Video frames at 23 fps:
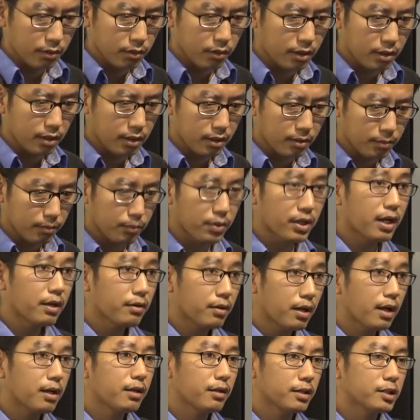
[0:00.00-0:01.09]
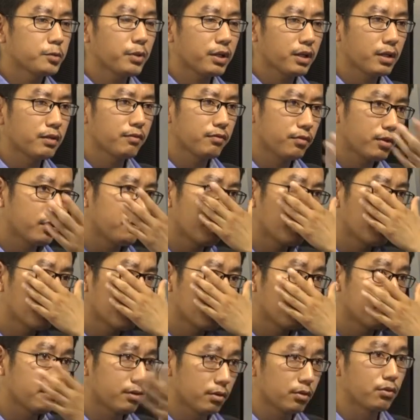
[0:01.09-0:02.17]
I expect if I
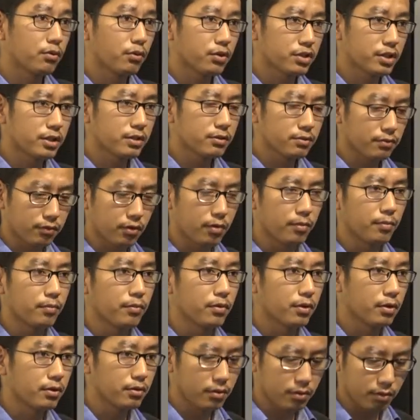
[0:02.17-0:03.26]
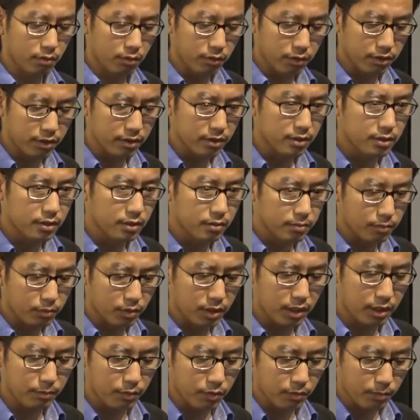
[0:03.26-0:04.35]
get questions from audience.
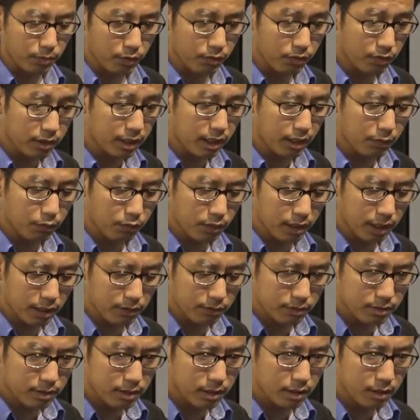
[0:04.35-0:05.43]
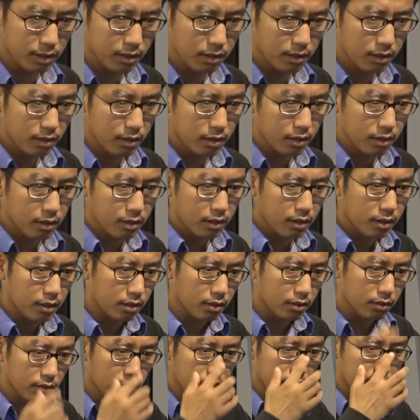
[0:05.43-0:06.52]
But before that, I would like to say
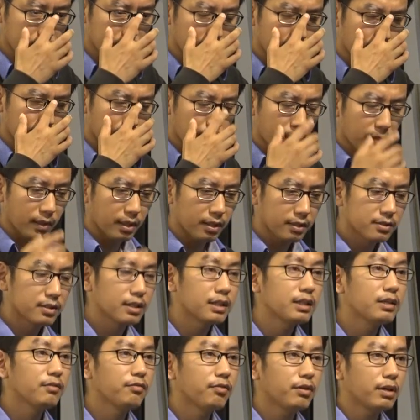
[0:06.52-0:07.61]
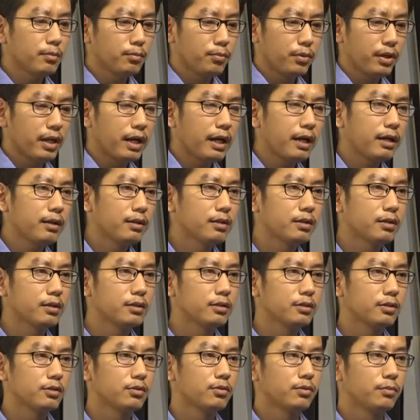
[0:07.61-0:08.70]
the significance behind
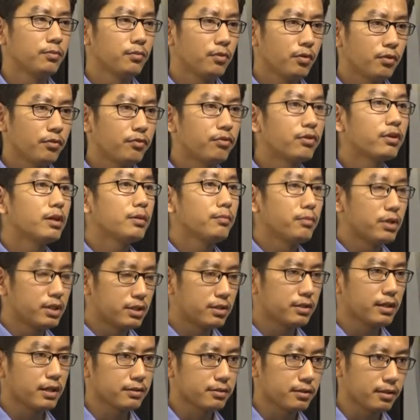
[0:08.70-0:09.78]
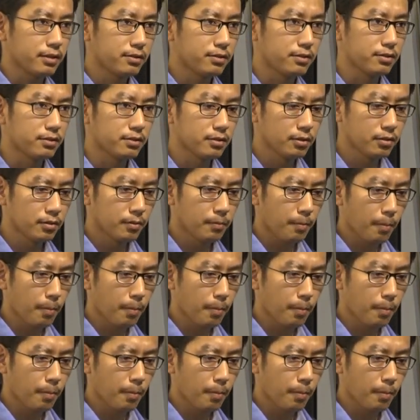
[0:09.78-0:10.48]
the frequent military exercises.